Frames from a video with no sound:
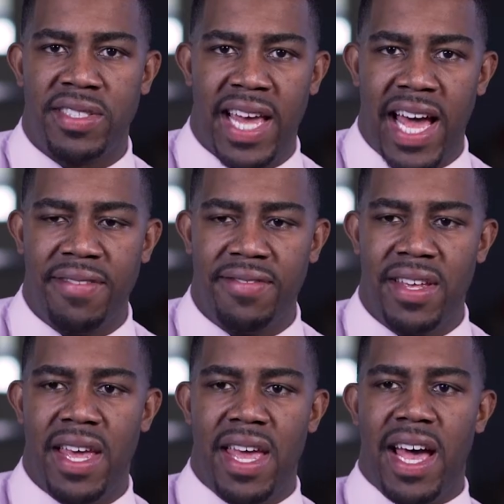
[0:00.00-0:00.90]
staff.
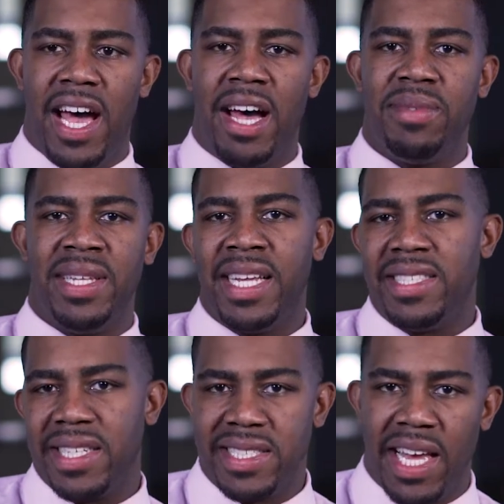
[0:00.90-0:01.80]
And
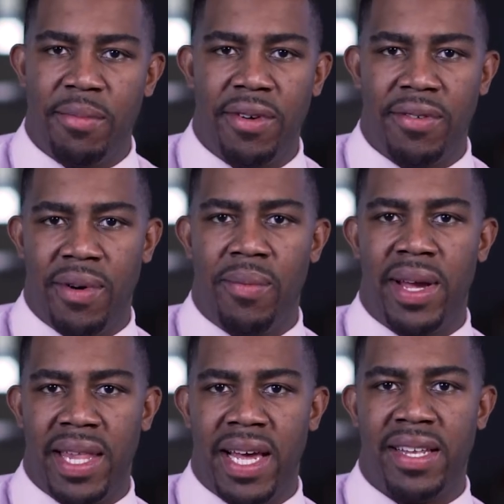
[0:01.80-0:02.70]
that's an example of one
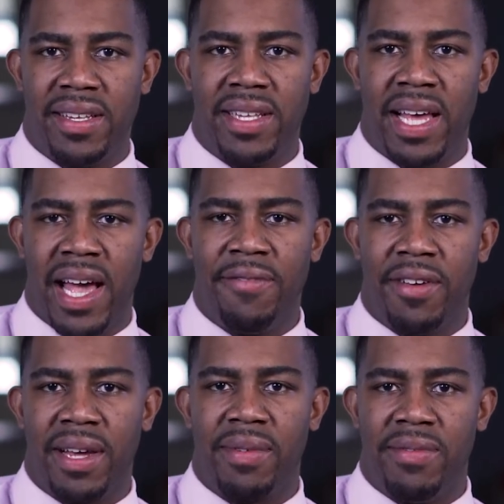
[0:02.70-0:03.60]
way that I
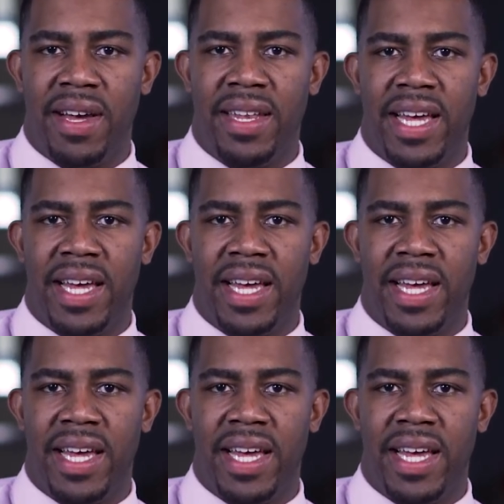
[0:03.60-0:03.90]
feel like we've done